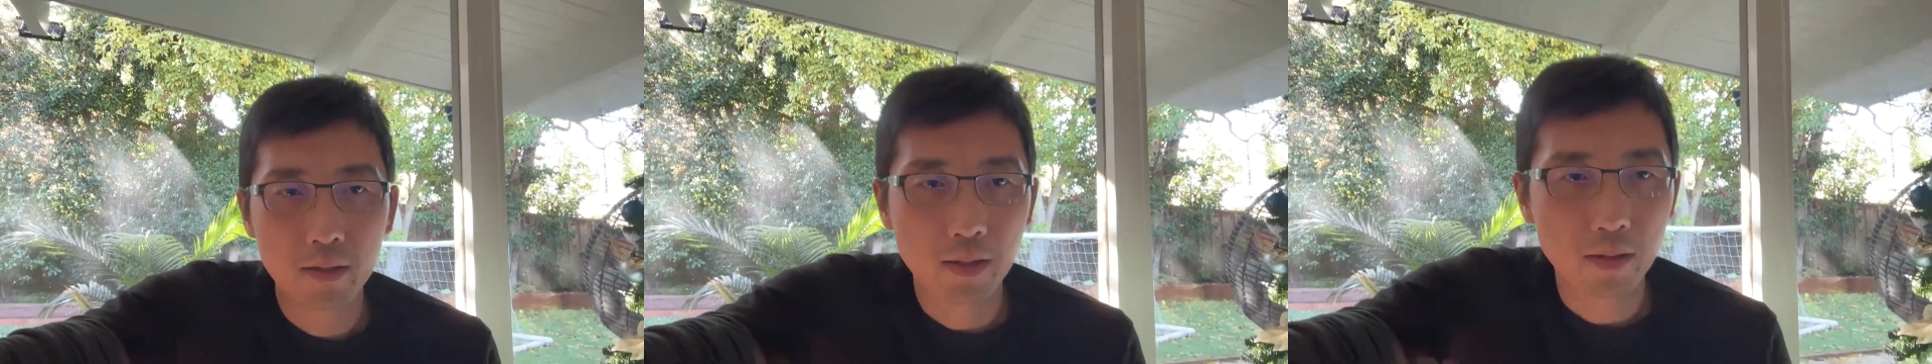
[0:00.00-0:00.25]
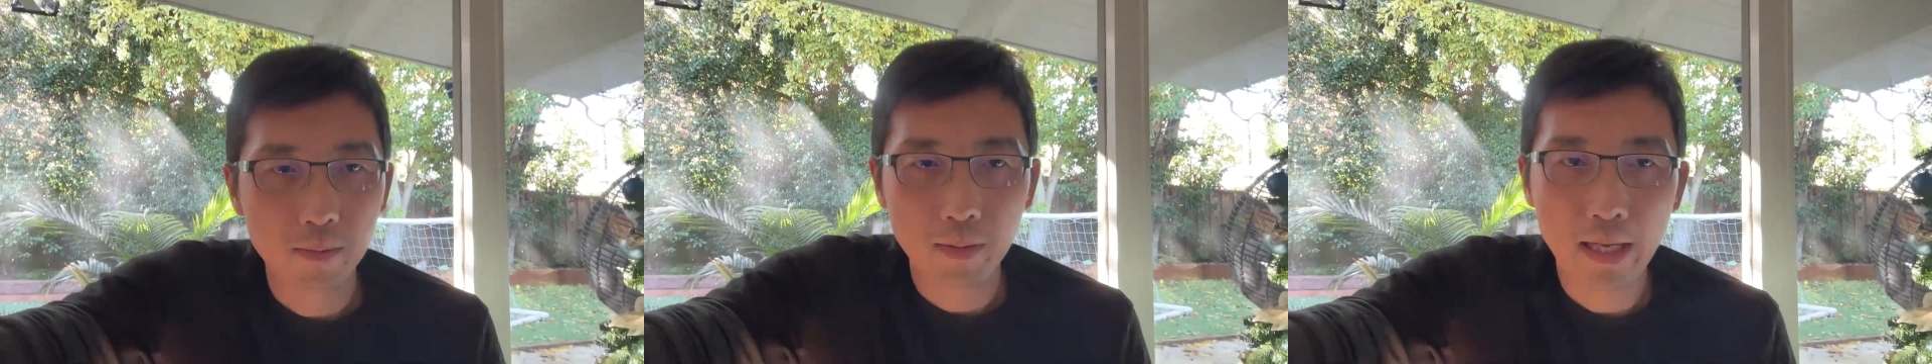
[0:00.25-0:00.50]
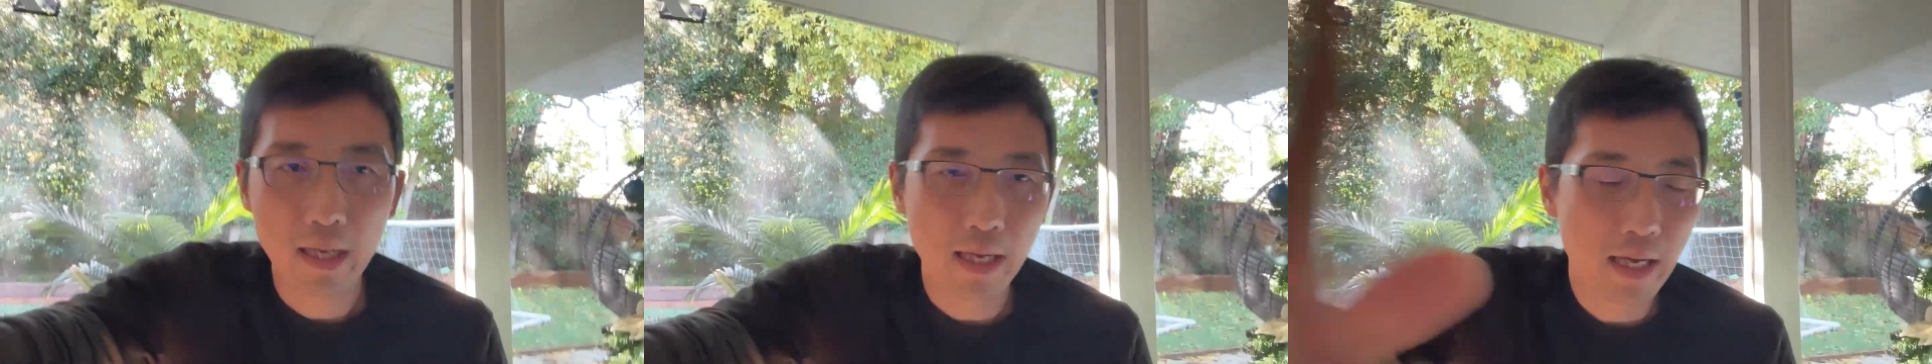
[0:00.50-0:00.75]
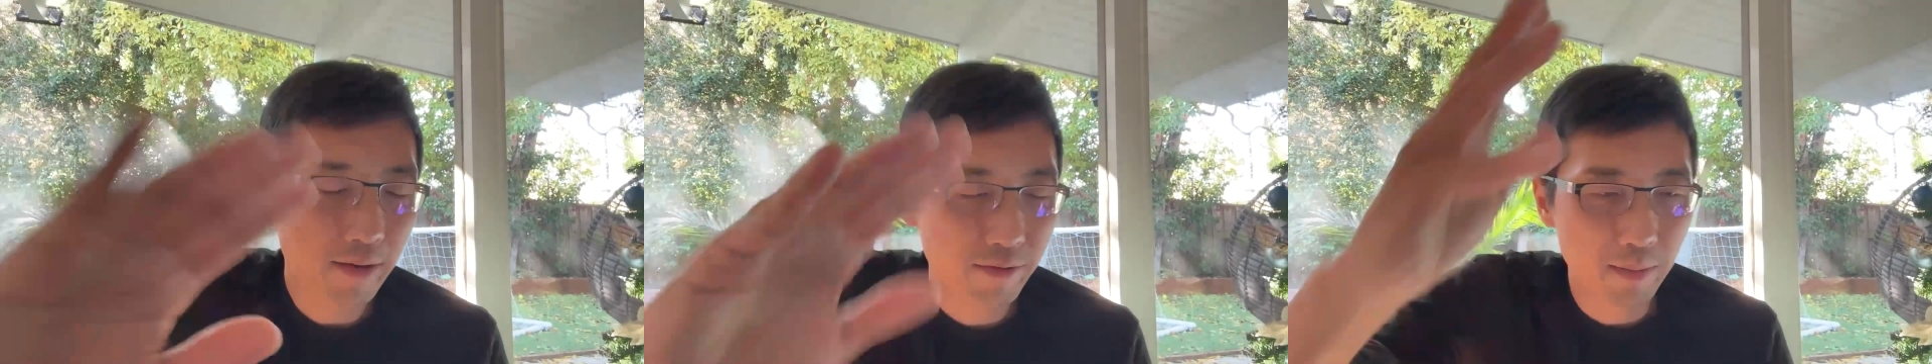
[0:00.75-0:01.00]
so
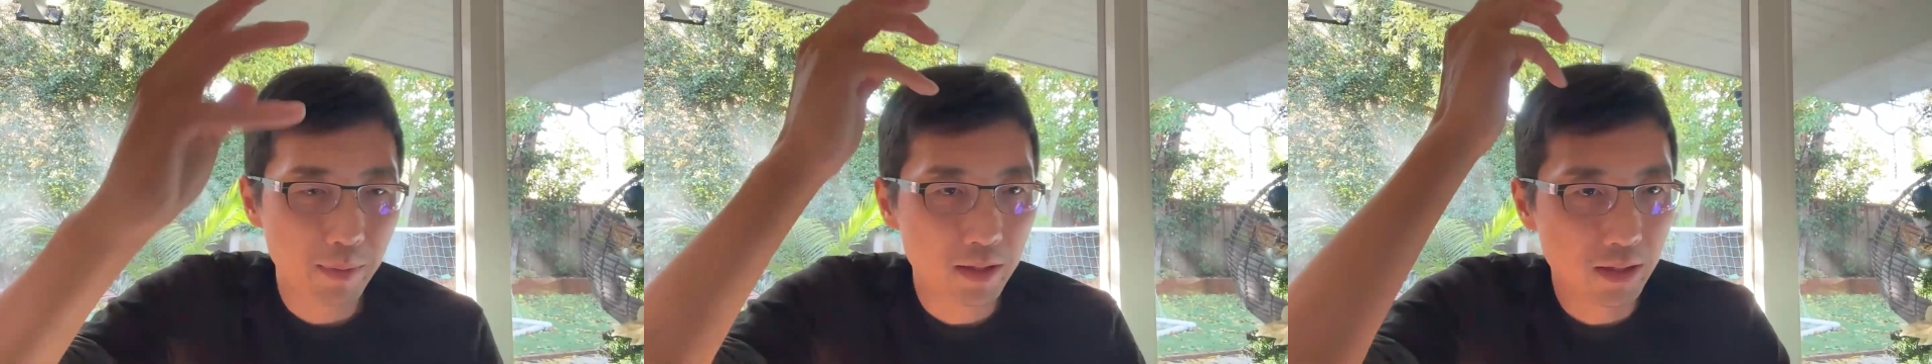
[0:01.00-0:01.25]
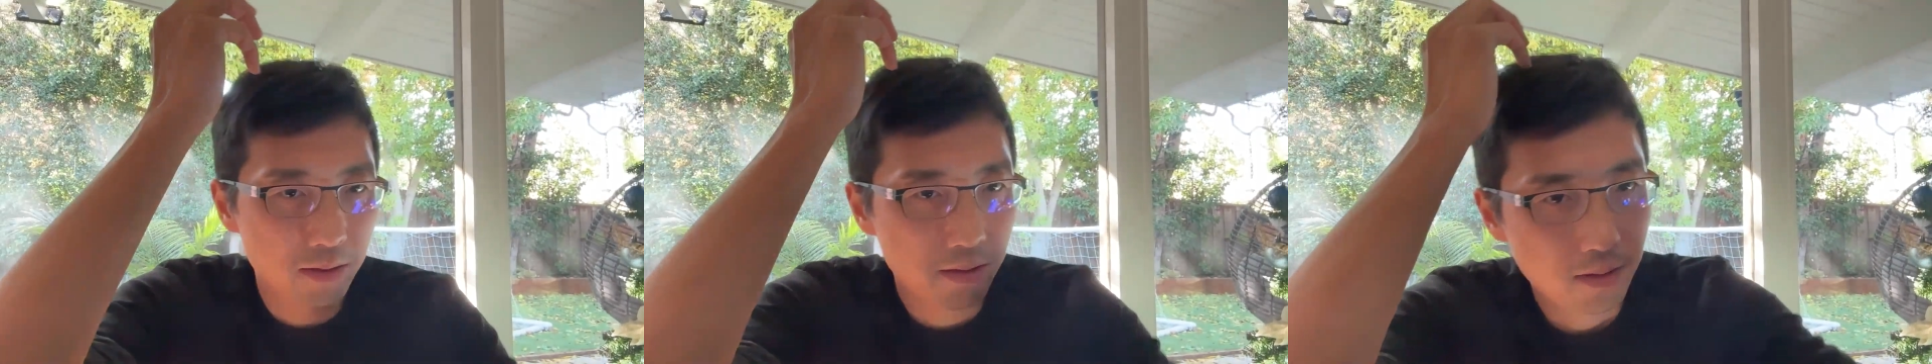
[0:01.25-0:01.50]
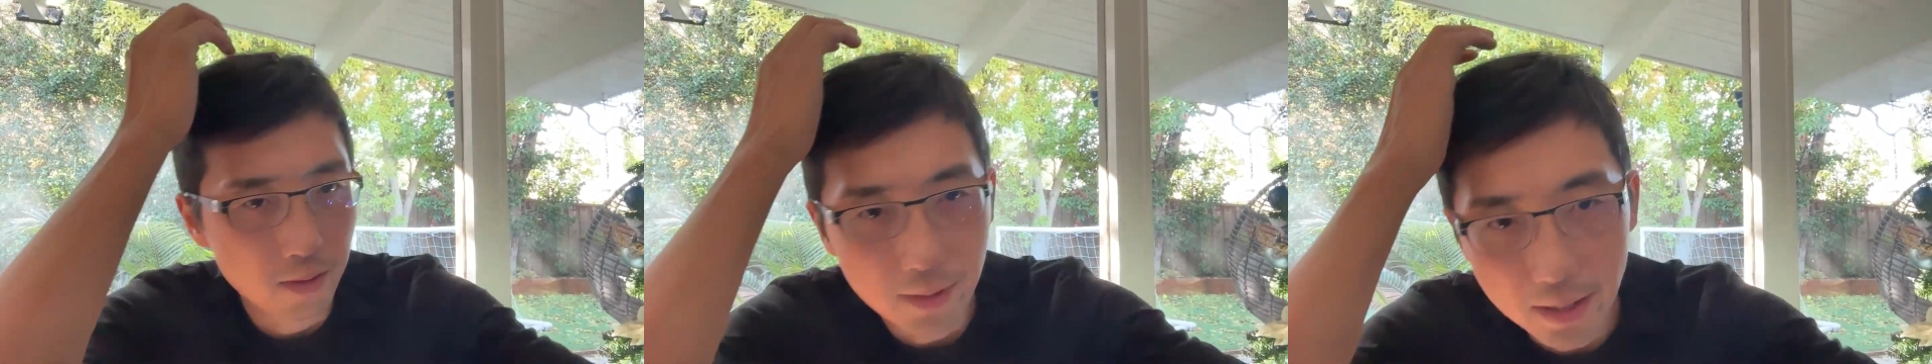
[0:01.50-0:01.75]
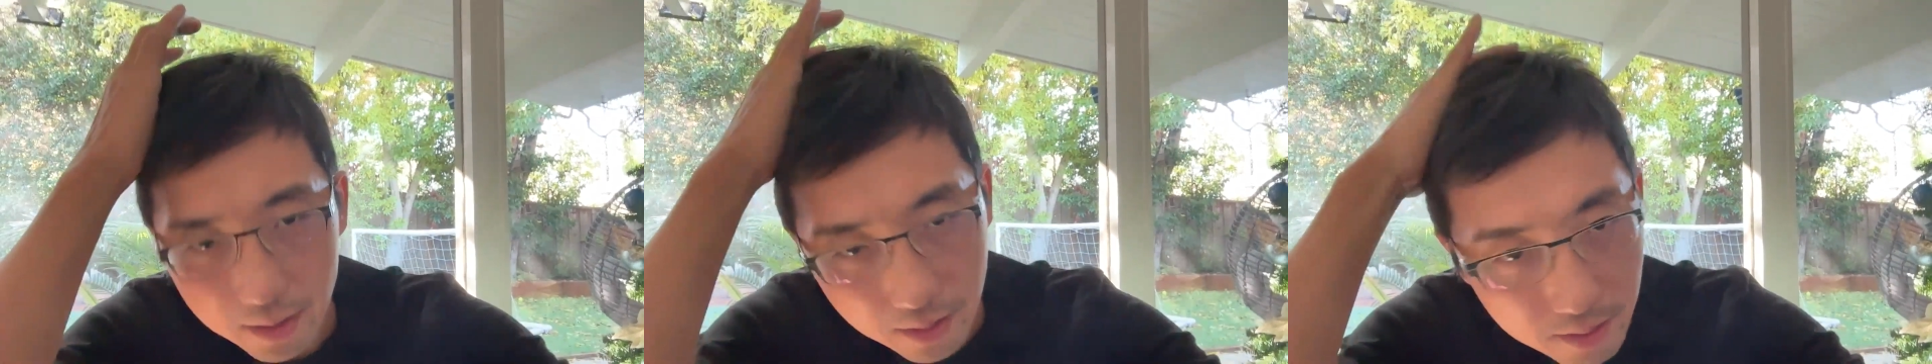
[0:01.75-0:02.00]
after being there so
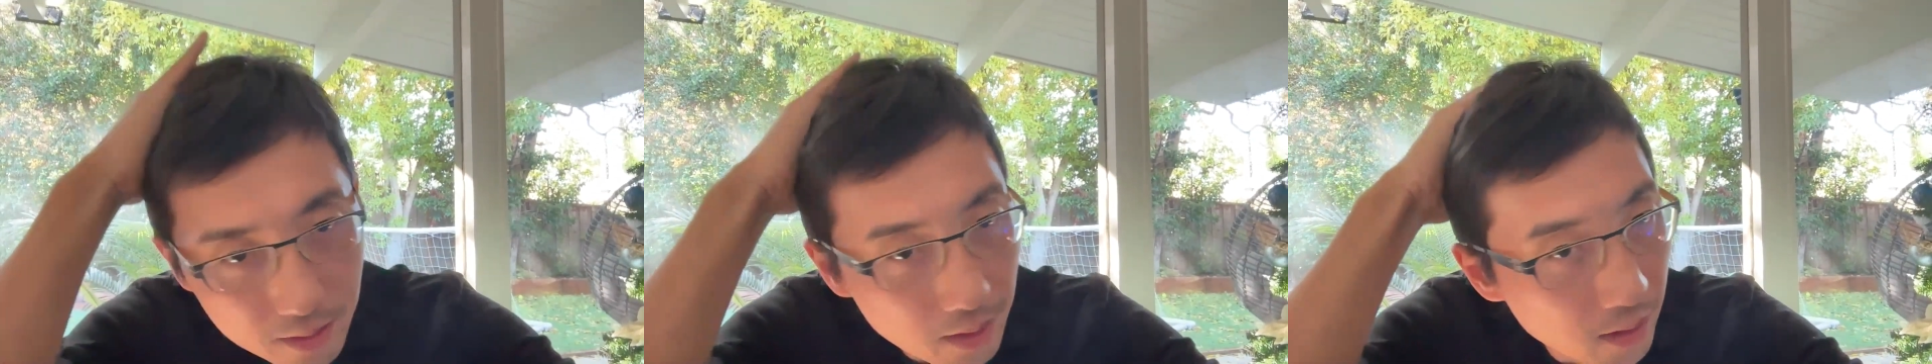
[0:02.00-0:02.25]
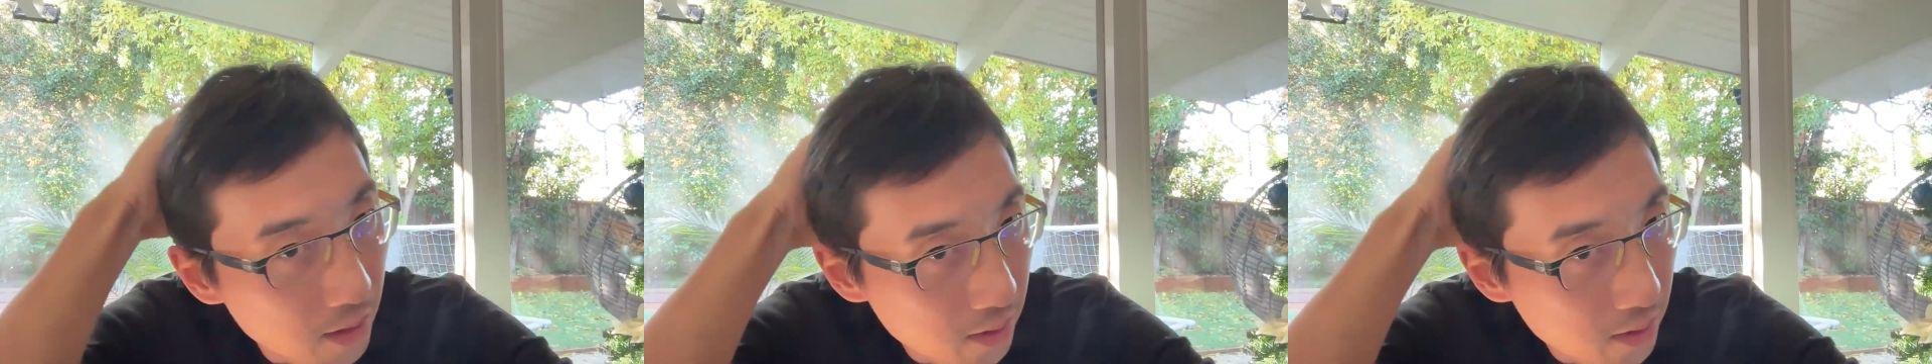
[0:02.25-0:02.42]
many years,